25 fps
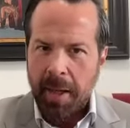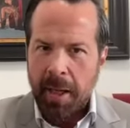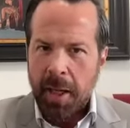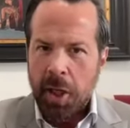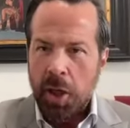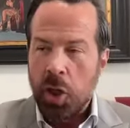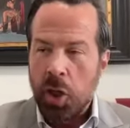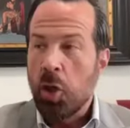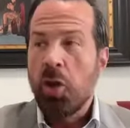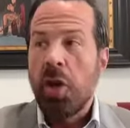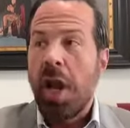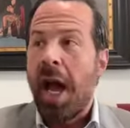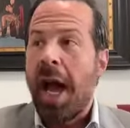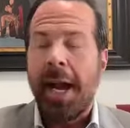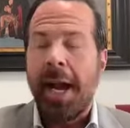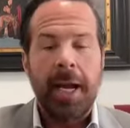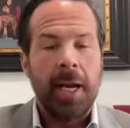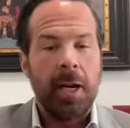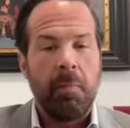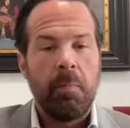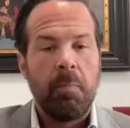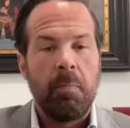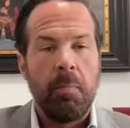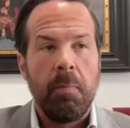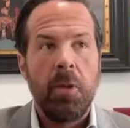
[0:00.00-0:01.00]
you're not
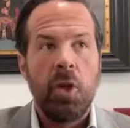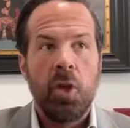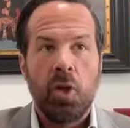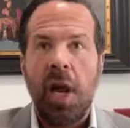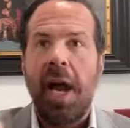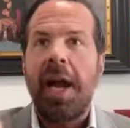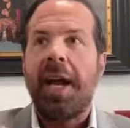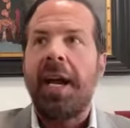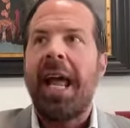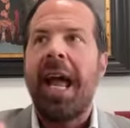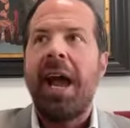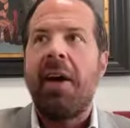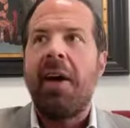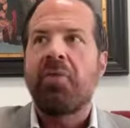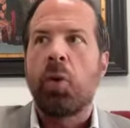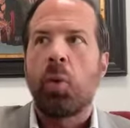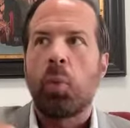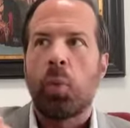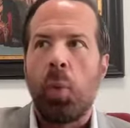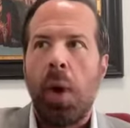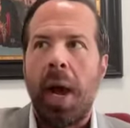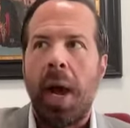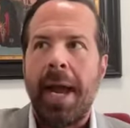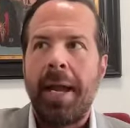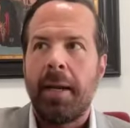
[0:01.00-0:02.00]
going to have the
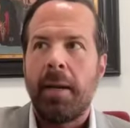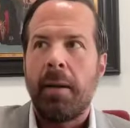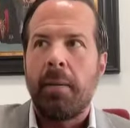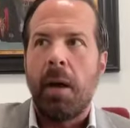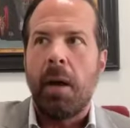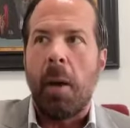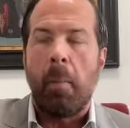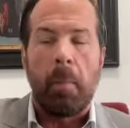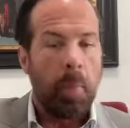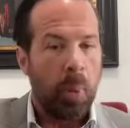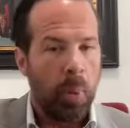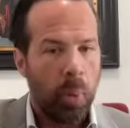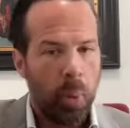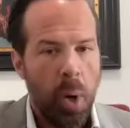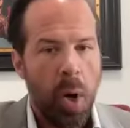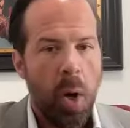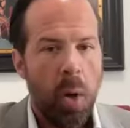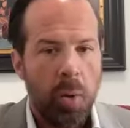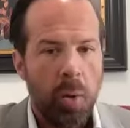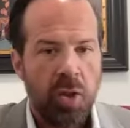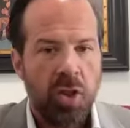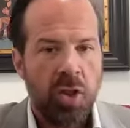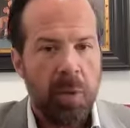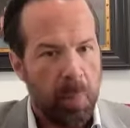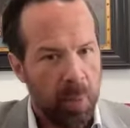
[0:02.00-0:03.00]
right
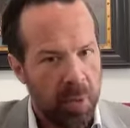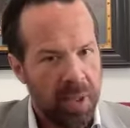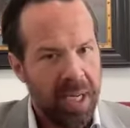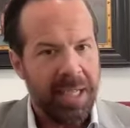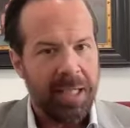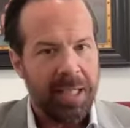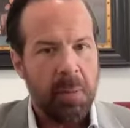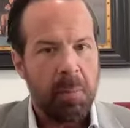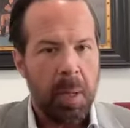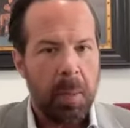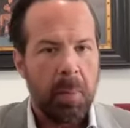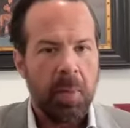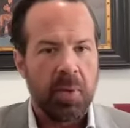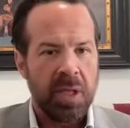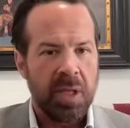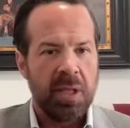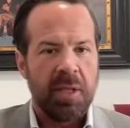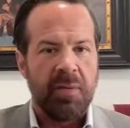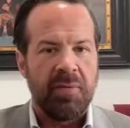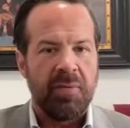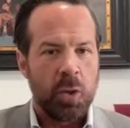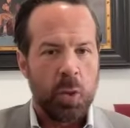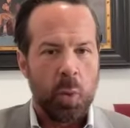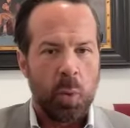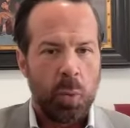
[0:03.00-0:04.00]
approach to protecting people's
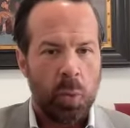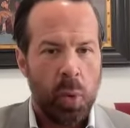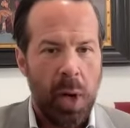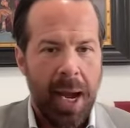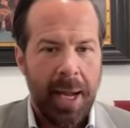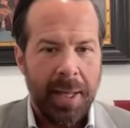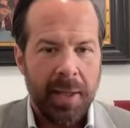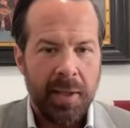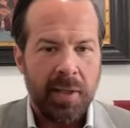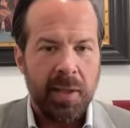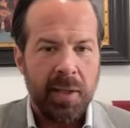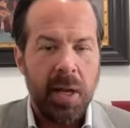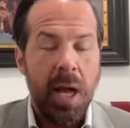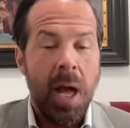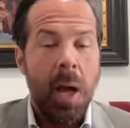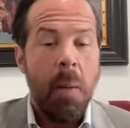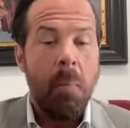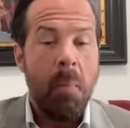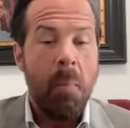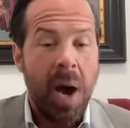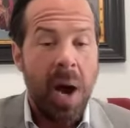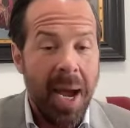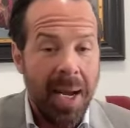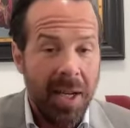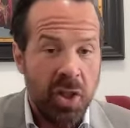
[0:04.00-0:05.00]
individual rights.
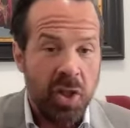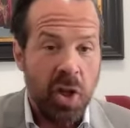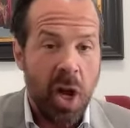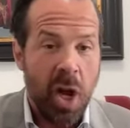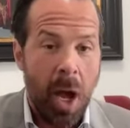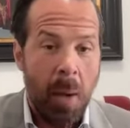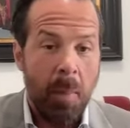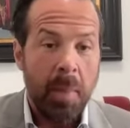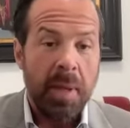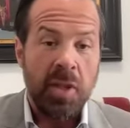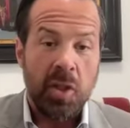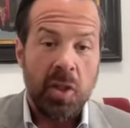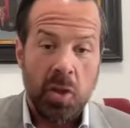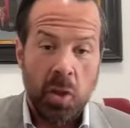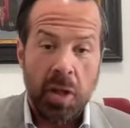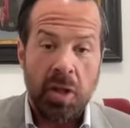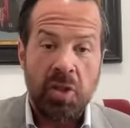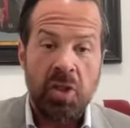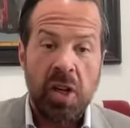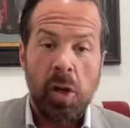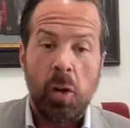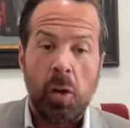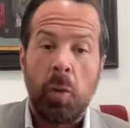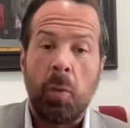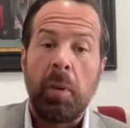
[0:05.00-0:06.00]
My job as attorney
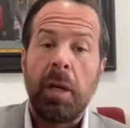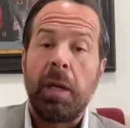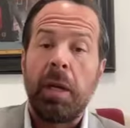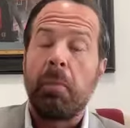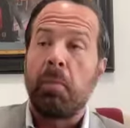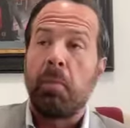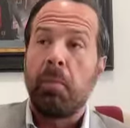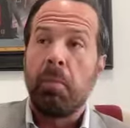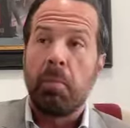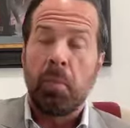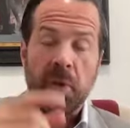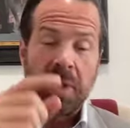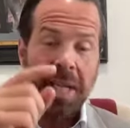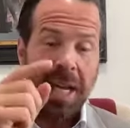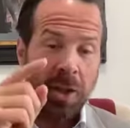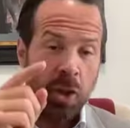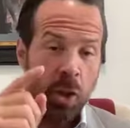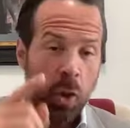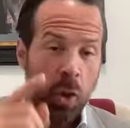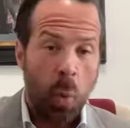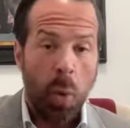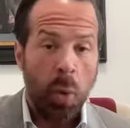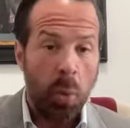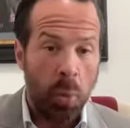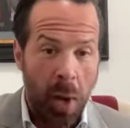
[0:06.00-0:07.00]
general will be to protect
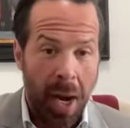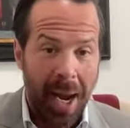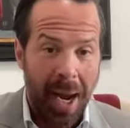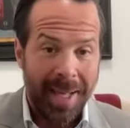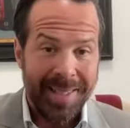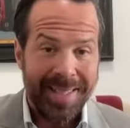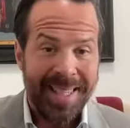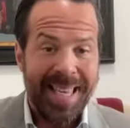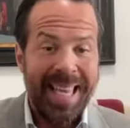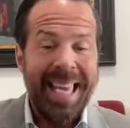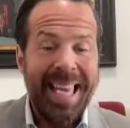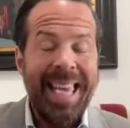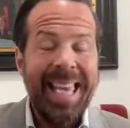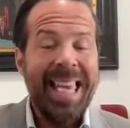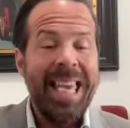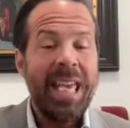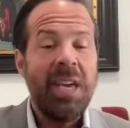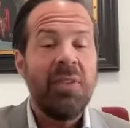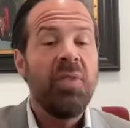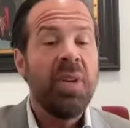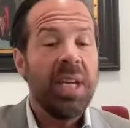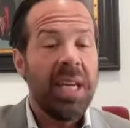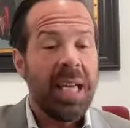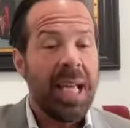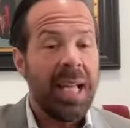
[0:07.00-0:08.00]
your rights,
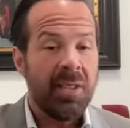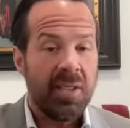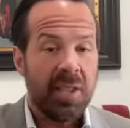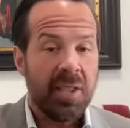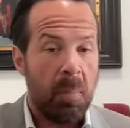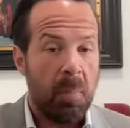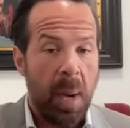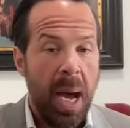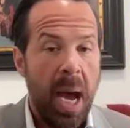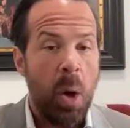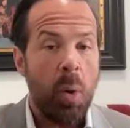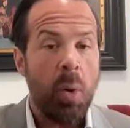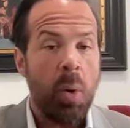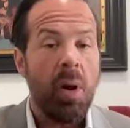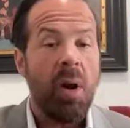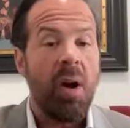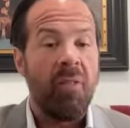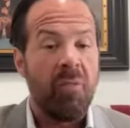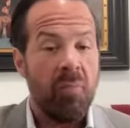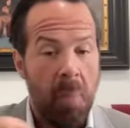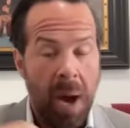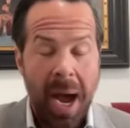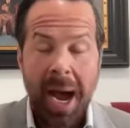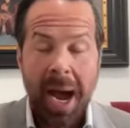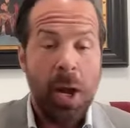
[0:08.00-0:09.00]
even against the power
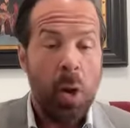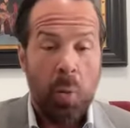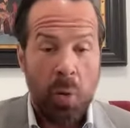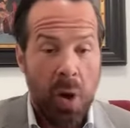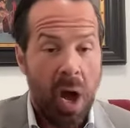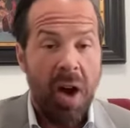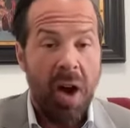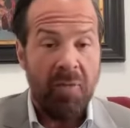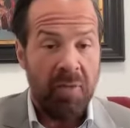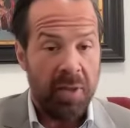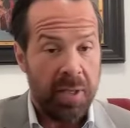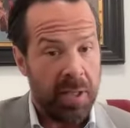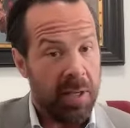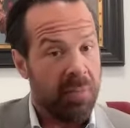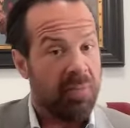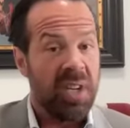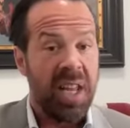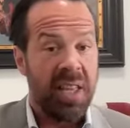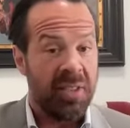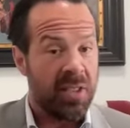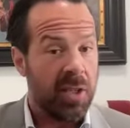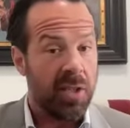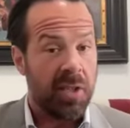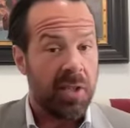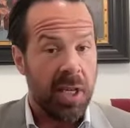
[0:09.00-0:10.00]
of my own office if
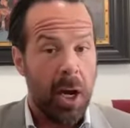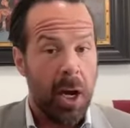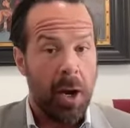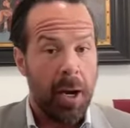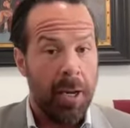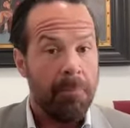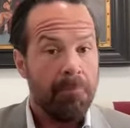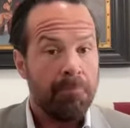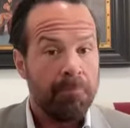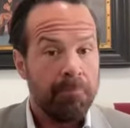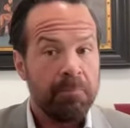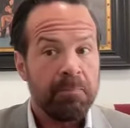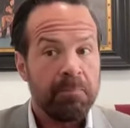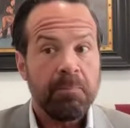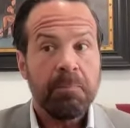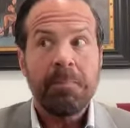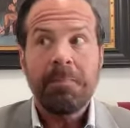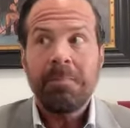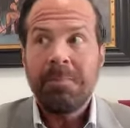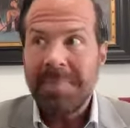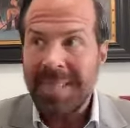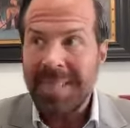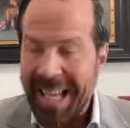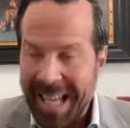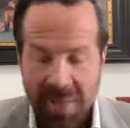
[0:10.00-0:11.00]
necessary.
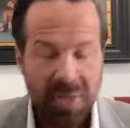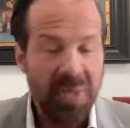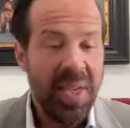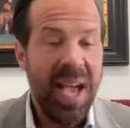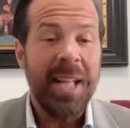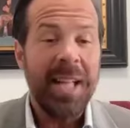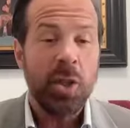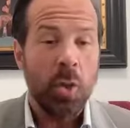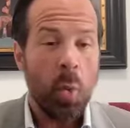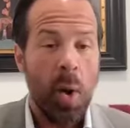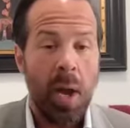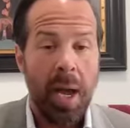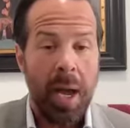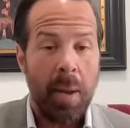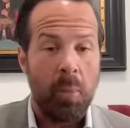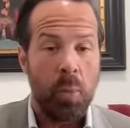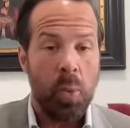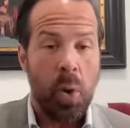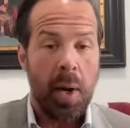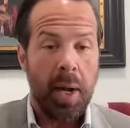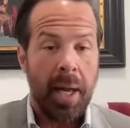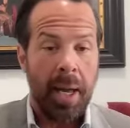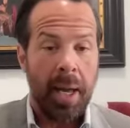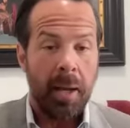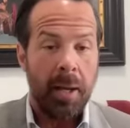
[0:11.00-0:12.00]
And that's why I'm
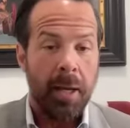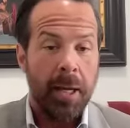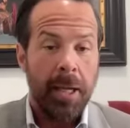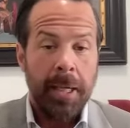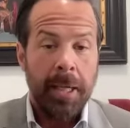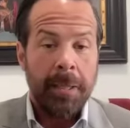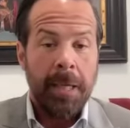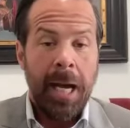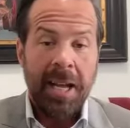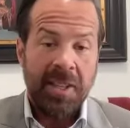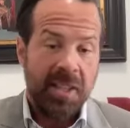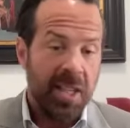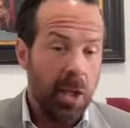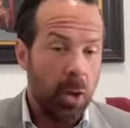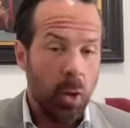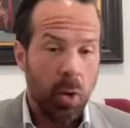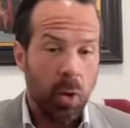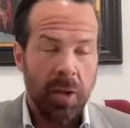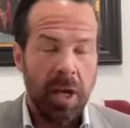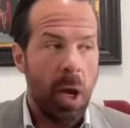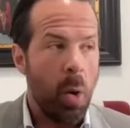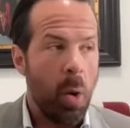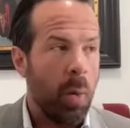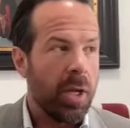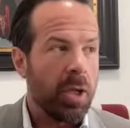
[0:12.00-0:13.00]
running. I said
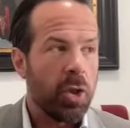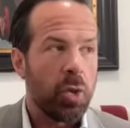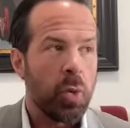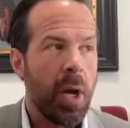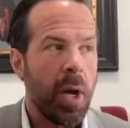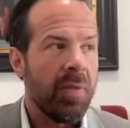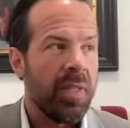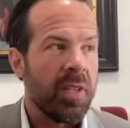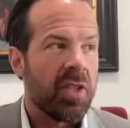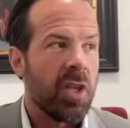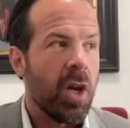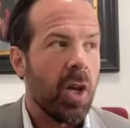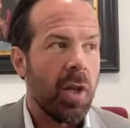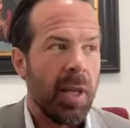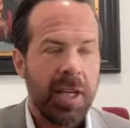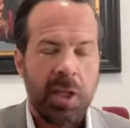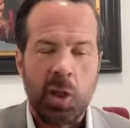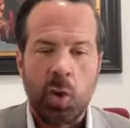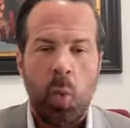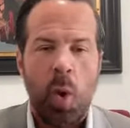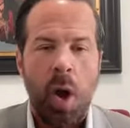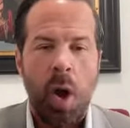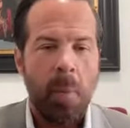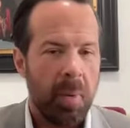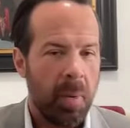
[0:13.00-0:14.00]
earlier, I want to drain the Salt Lake
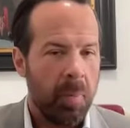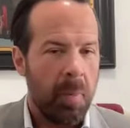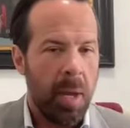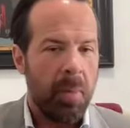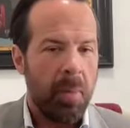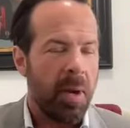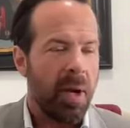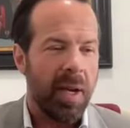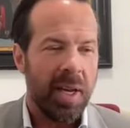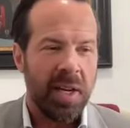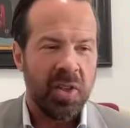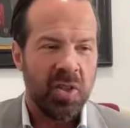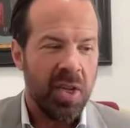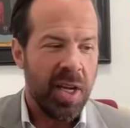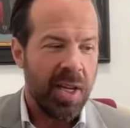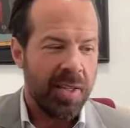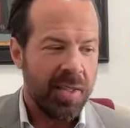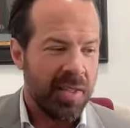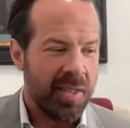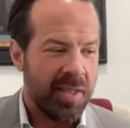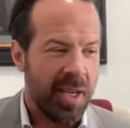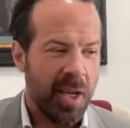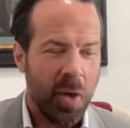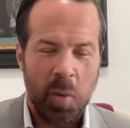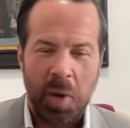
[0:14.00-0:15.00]
Swamp, and maybe I'll get a chance
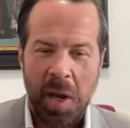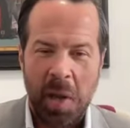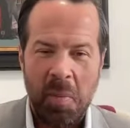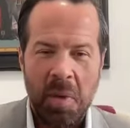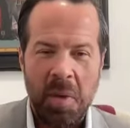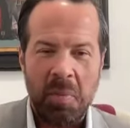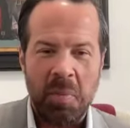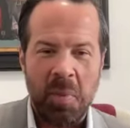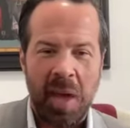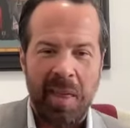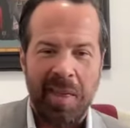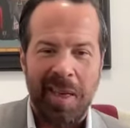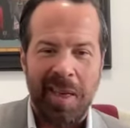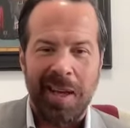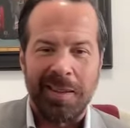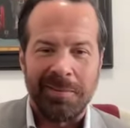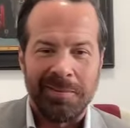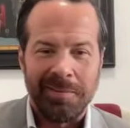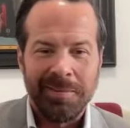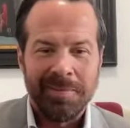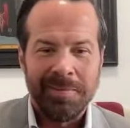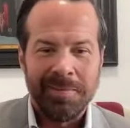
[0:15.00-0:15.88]
to tell you what I mean by that.